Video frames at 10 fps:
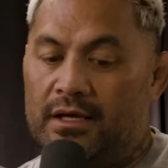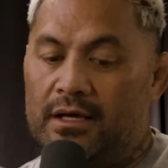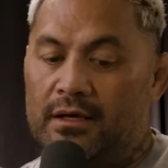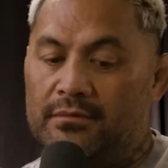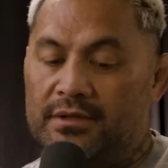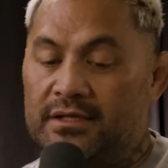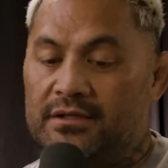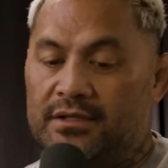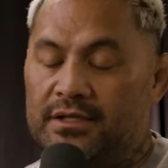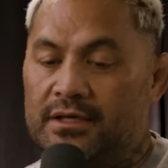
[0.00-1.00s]
The
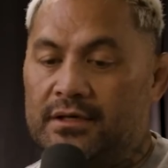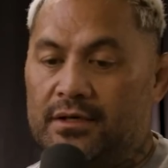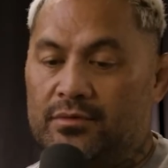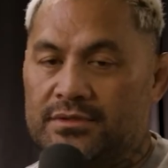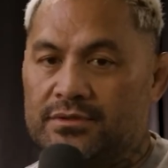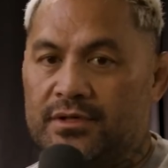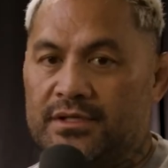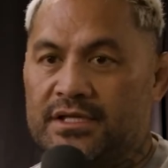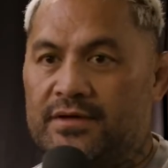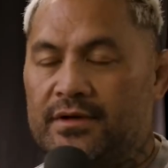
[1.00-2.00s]
end of the year, it was New
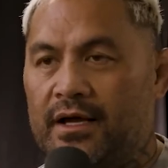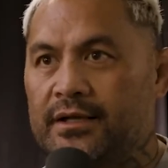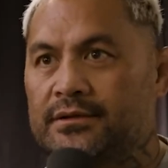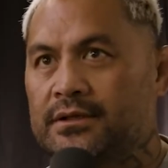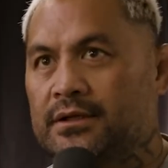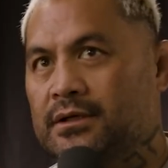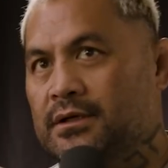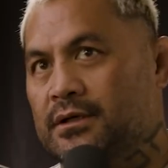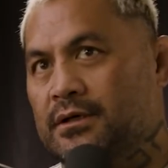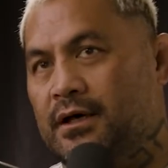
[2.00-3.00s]
Year's Eve, and I
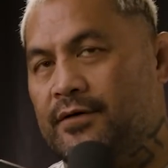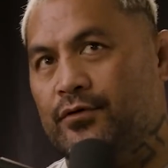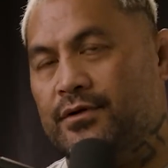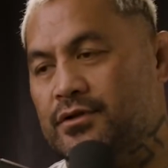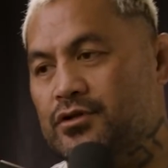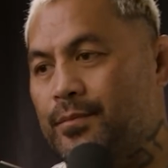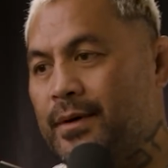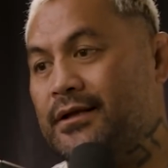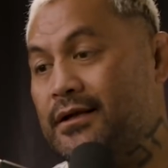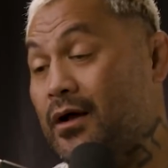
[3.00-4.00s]
fought in the
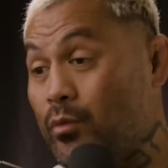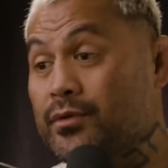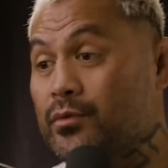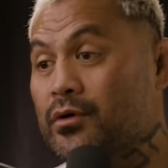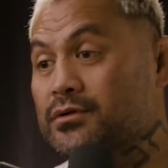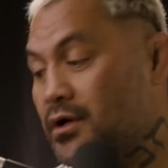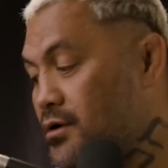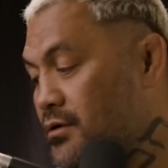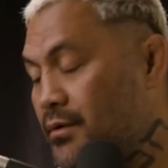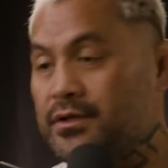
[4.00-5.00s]
top 8 and I won the world
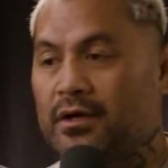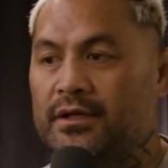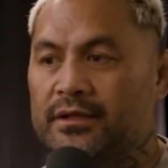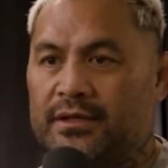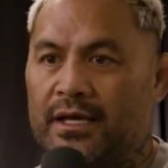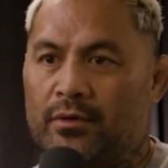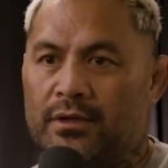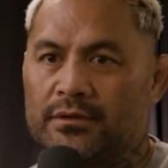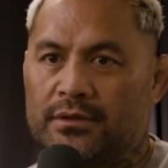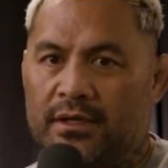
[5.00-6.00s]
title. I'm the only
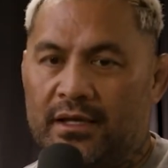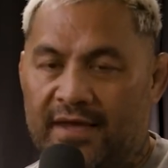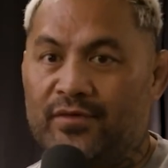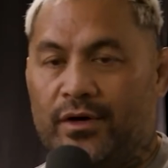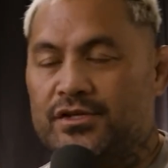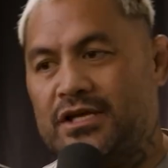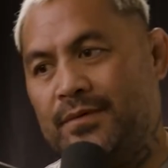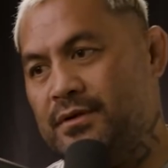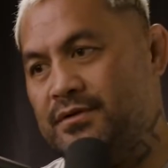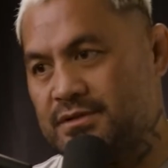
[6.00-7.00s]
K1 heavyweight
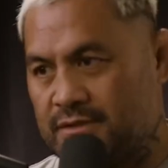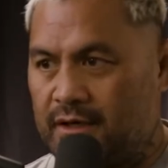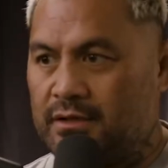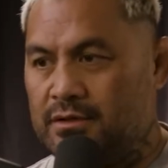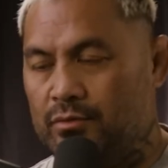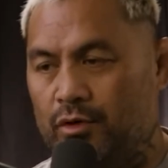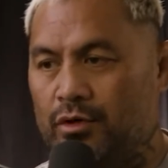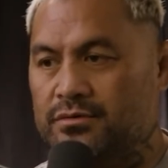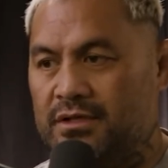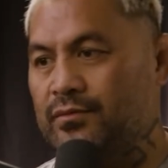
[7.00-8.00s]
champion this side of the
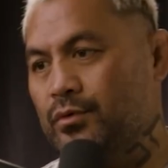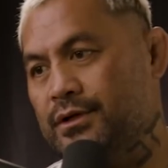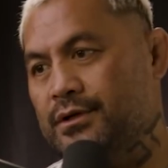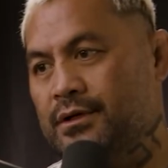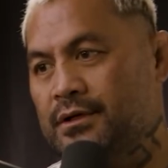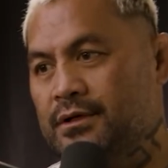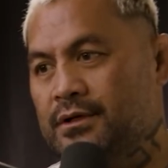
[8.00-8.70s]
world to ever win it.